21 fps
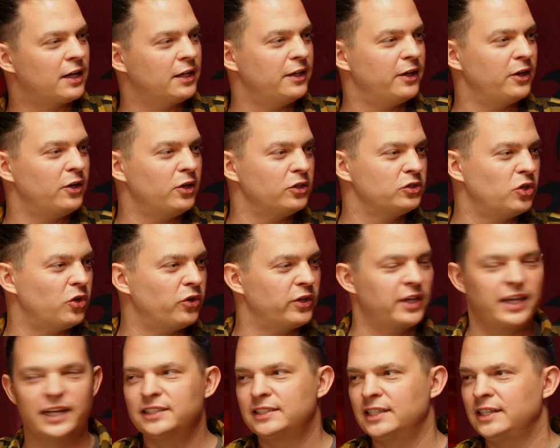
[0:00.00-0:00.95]
a little
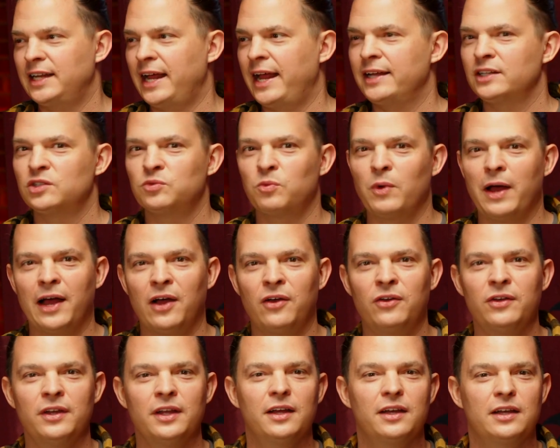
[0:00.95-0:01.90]
Tolkien today as
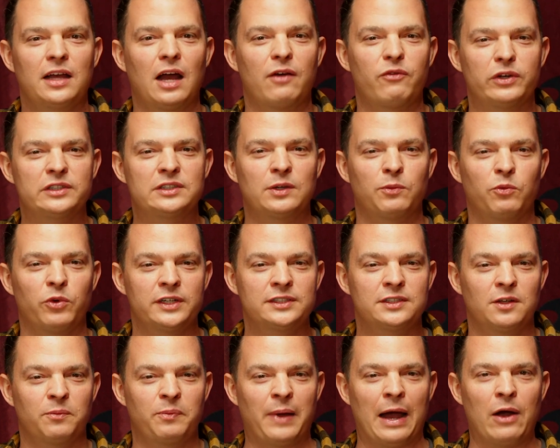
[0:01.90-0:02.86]
well, covering some Rings
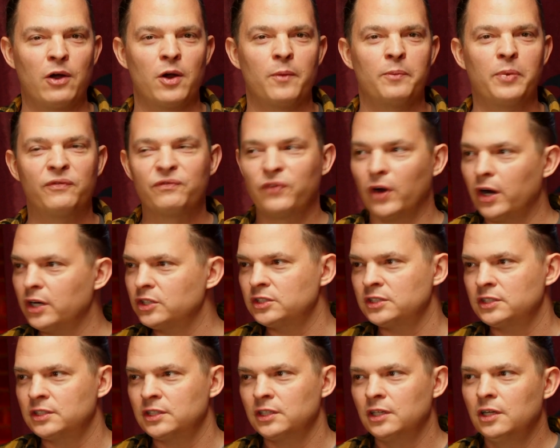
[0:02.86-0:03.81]
of Power. But
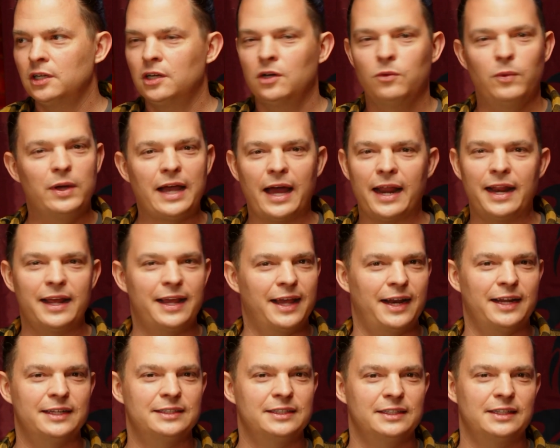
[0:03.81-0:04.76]
first, we got to get
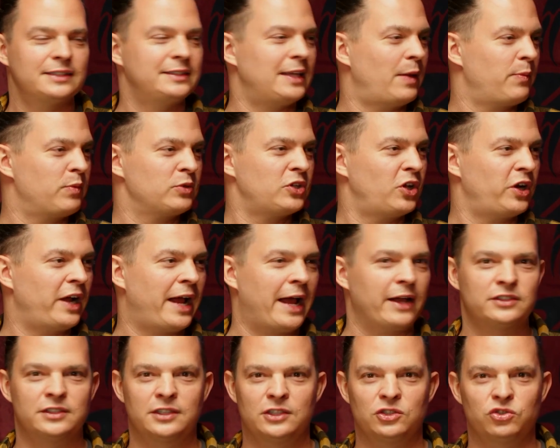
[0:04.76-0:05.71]
into this episode of
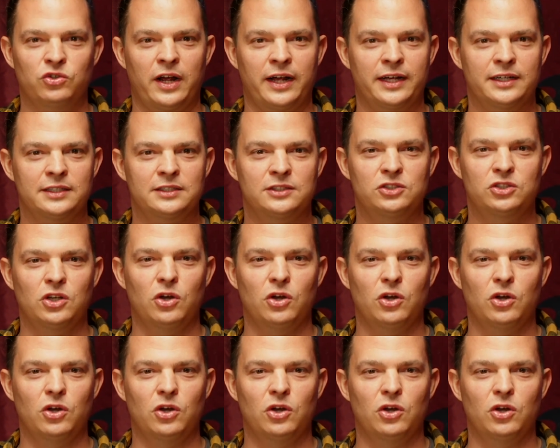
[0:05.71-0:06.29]
House of the Dragon. Yes.